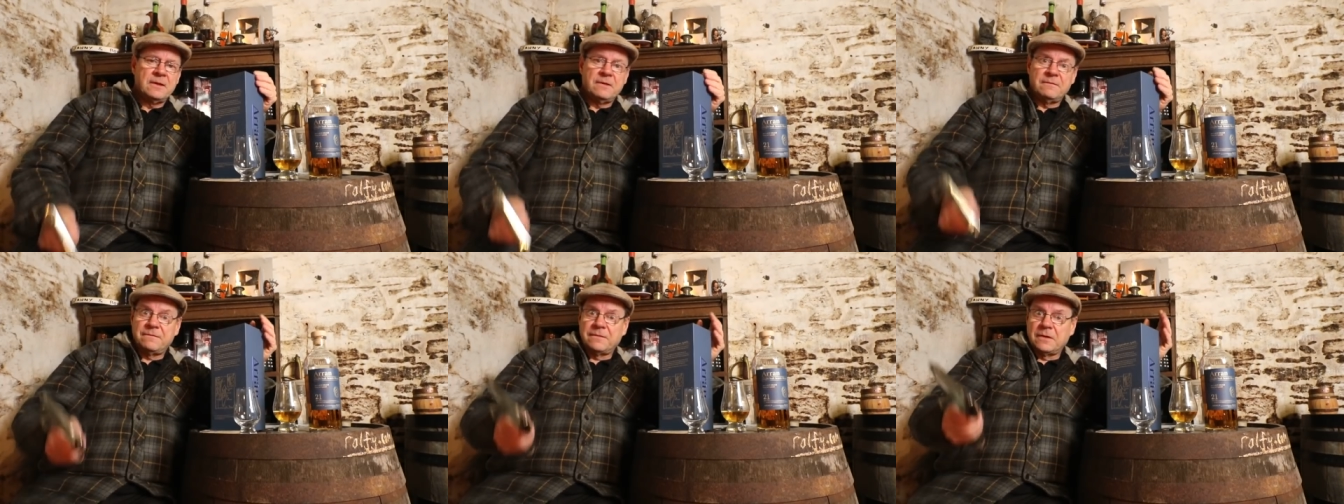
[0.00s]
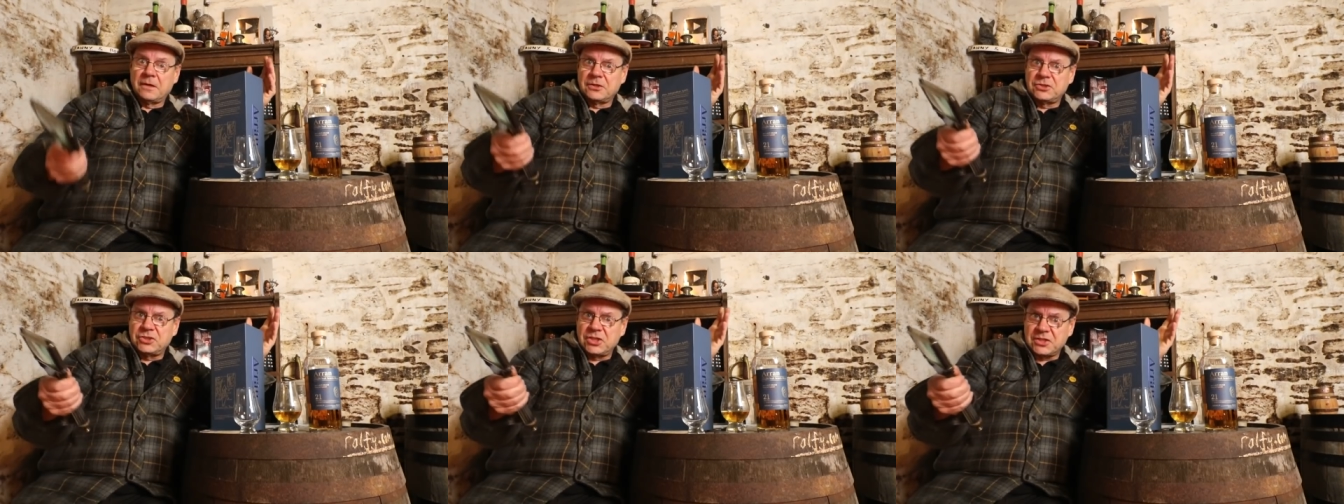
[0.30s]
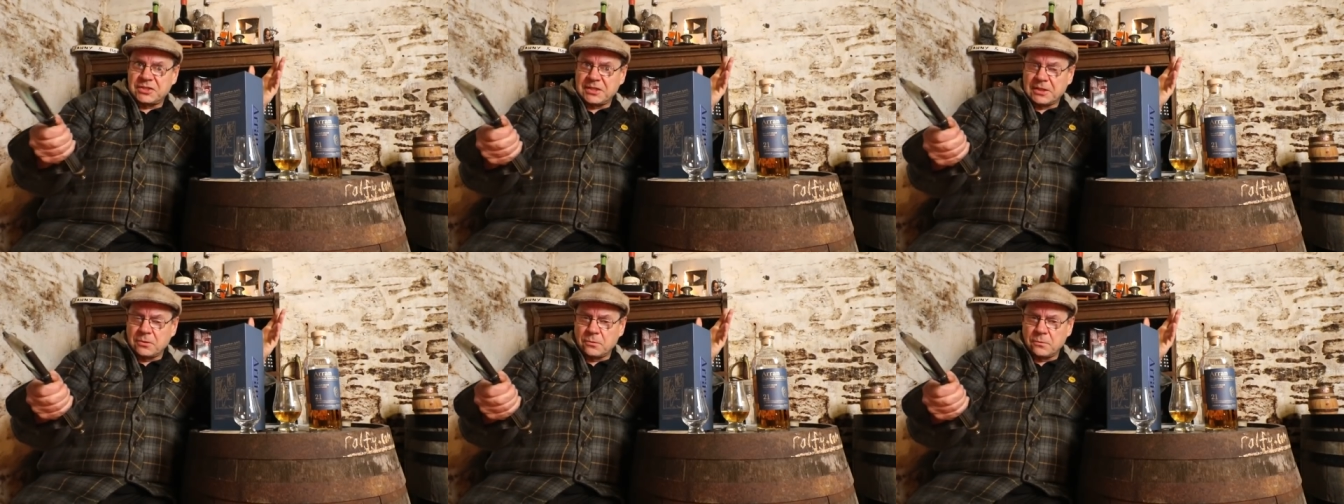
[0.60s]
for
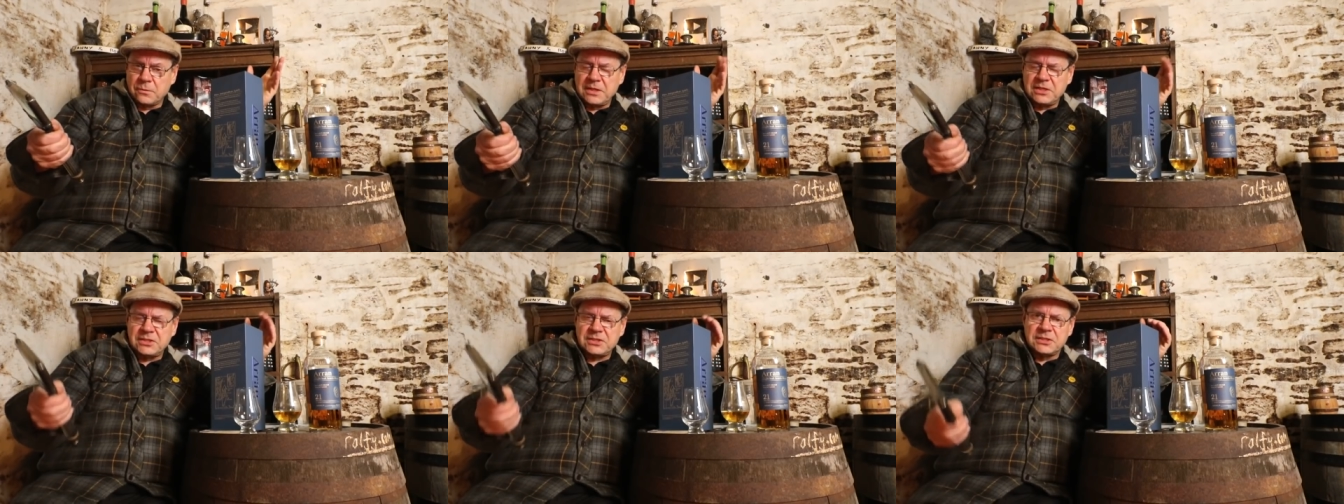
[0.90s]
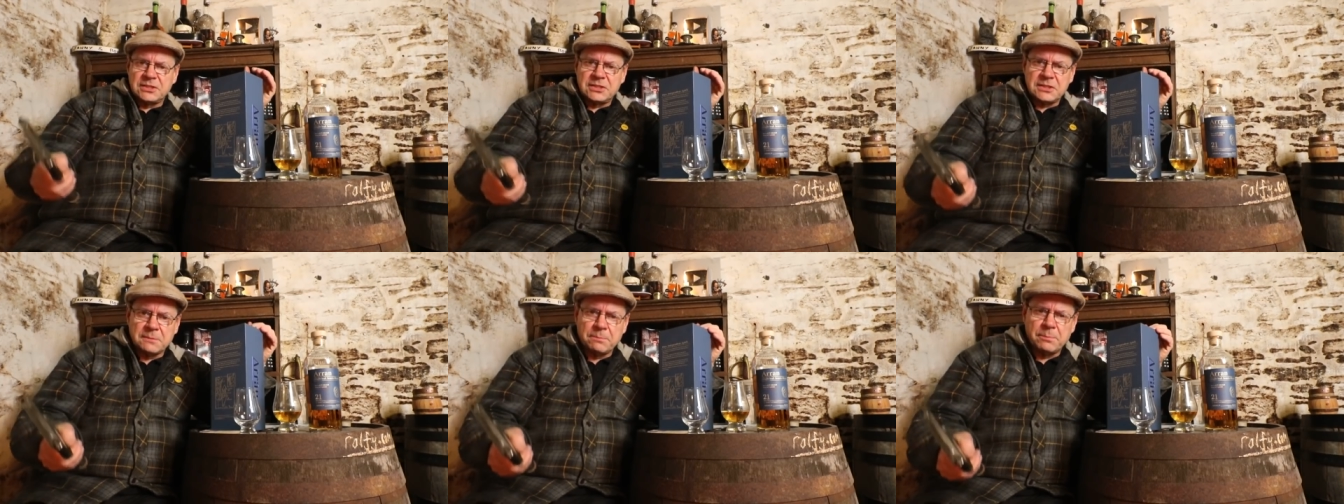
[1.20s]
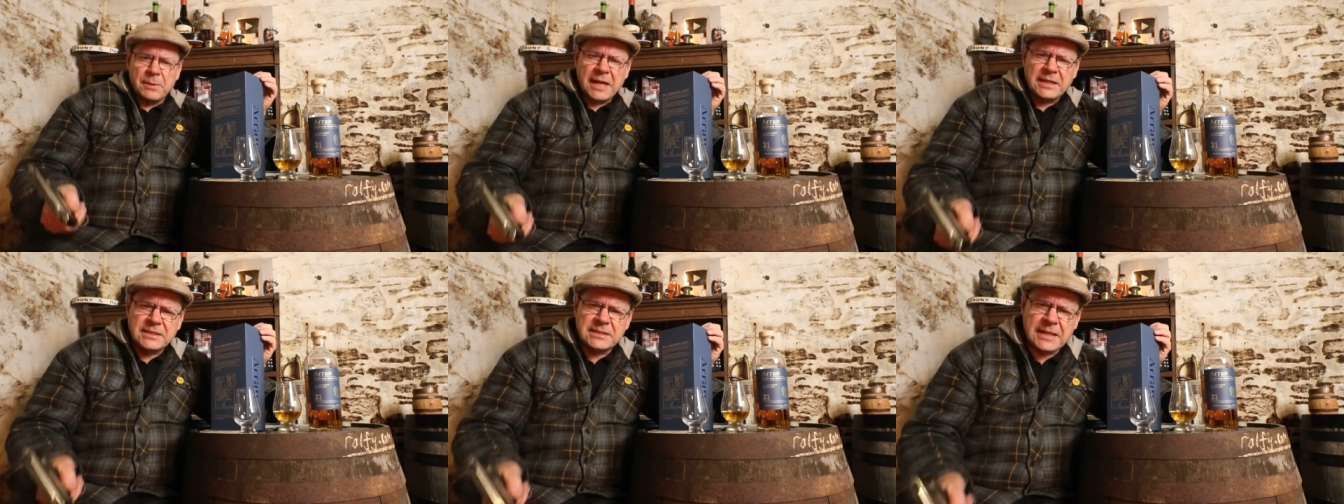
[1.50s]
logistical reasons
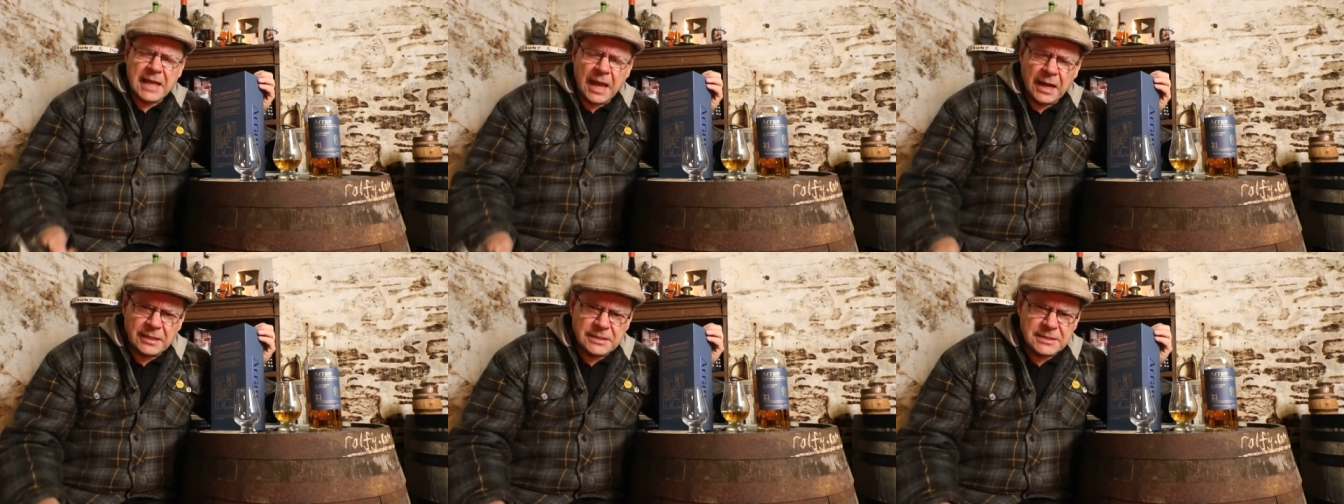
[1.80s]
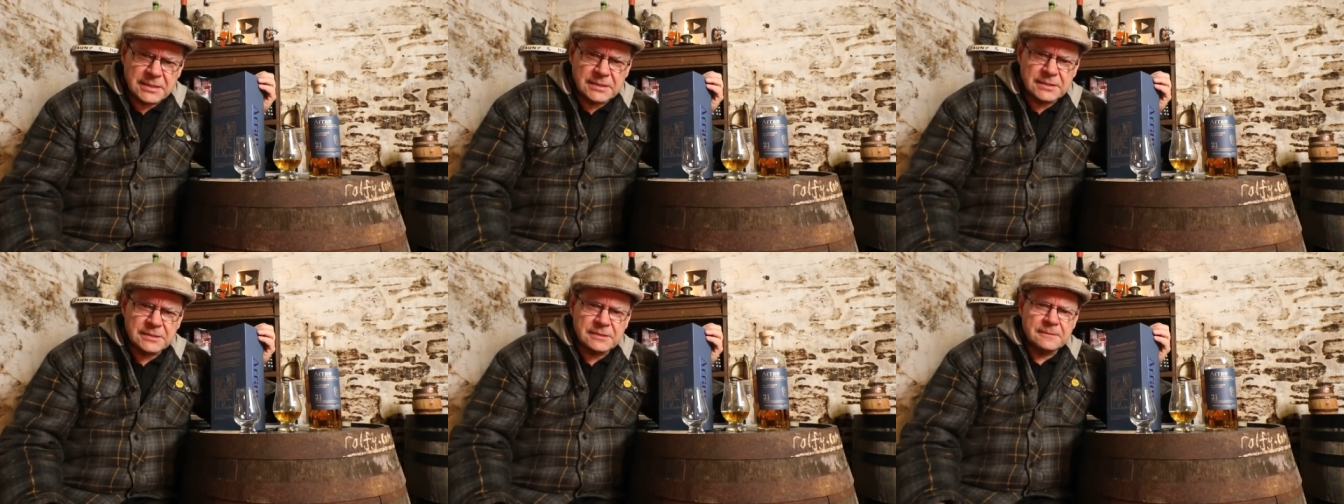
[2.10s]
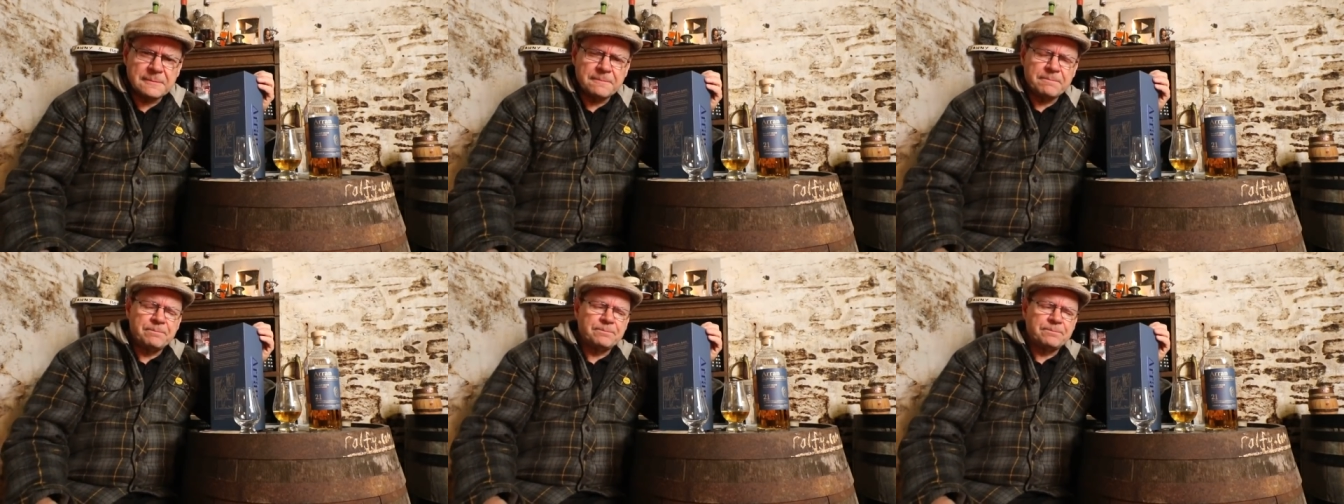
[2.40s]
and practicalities.